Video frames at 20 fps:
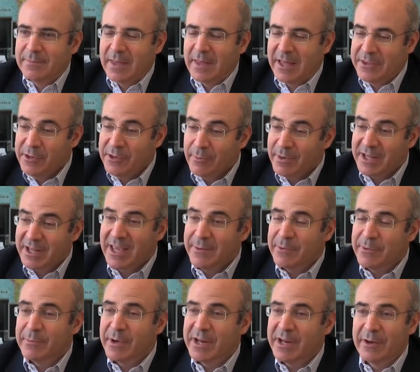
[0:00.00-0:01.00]
and you don't want to keep
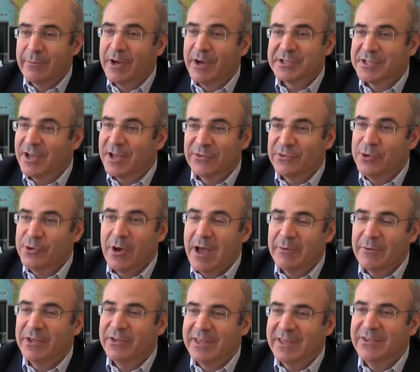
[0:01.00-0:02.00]
your money in Russia because you know
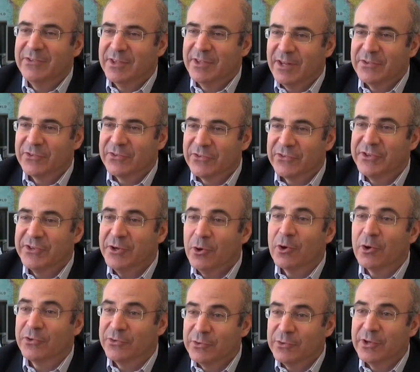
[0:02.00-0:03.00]
how easy it is to steal
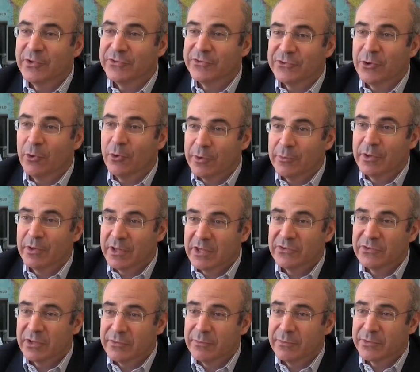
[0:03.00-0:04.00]
because you just stole it really
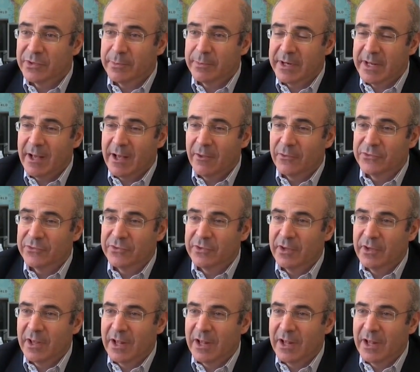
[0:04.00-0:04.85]
easily from somebody else.